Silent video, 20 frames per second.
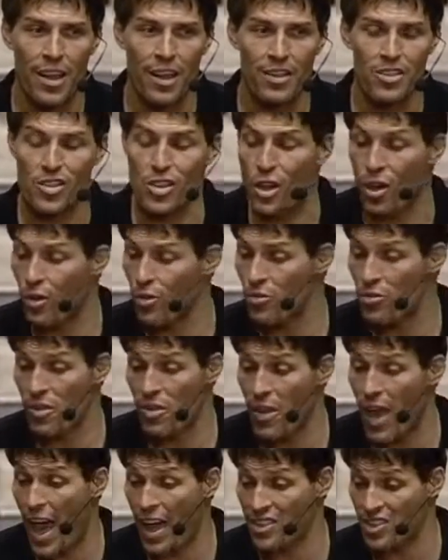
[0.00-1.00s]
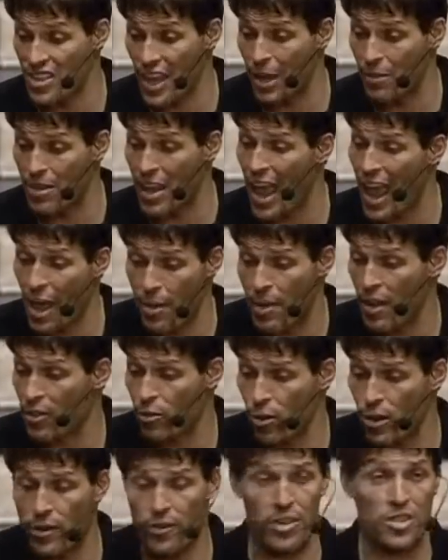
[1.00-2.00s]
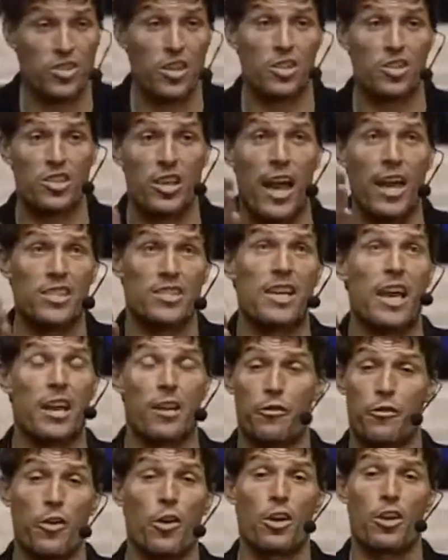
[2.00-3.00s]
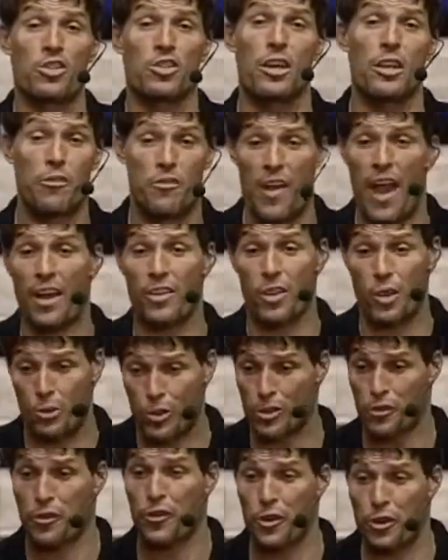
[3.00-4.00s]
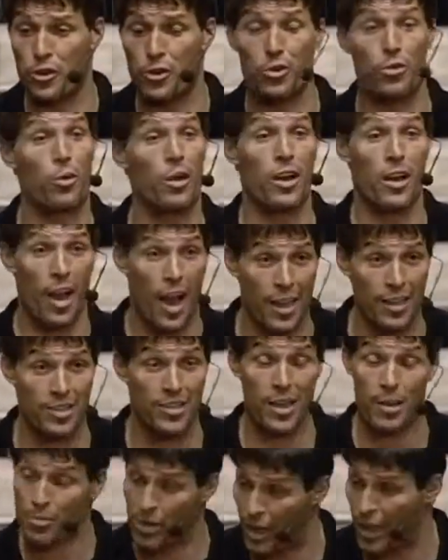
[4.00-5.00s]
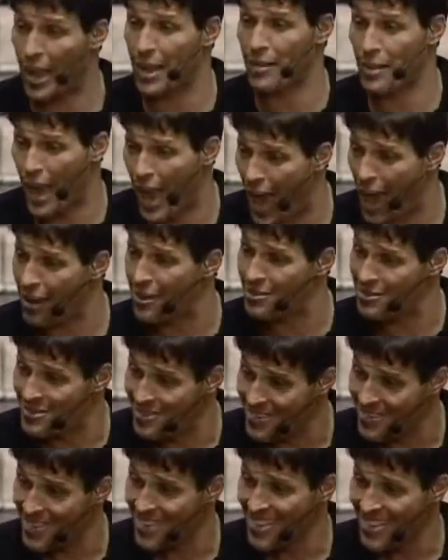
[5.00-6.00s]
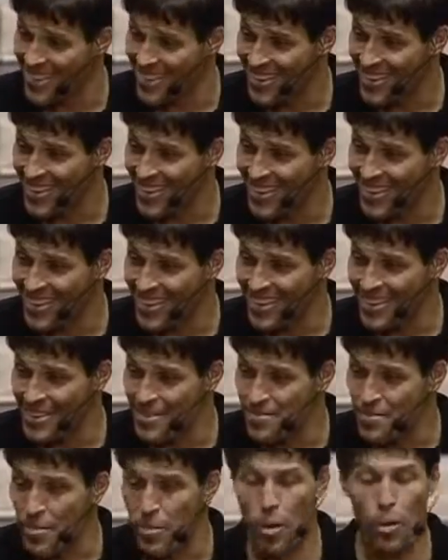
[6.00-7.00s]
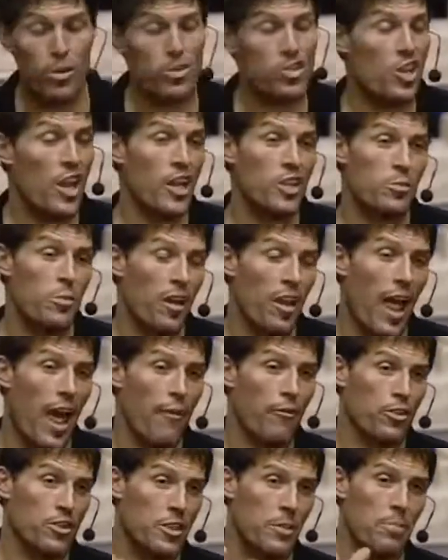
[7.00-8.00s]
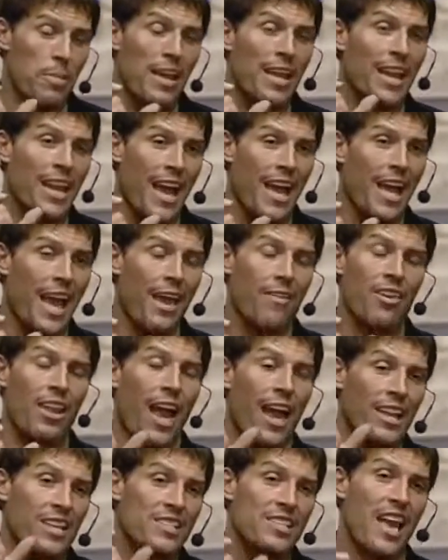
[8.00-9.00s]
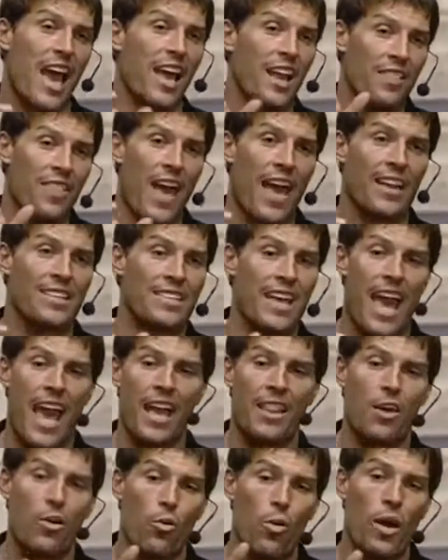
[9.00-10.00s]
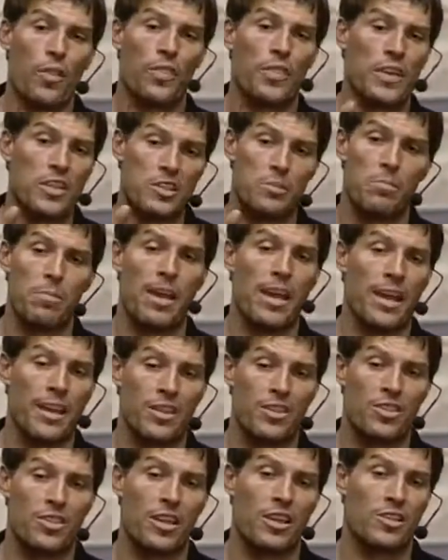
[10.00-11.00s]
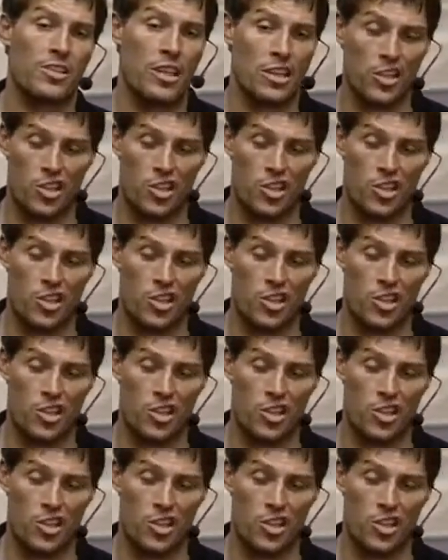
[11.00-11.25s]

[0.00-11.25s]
So that same day, I made 3 different decisions. I decided to focus on the fact there was food. What a concept. I like that. But what changed my life was the meaning I gave it. I decided that day that what this means is that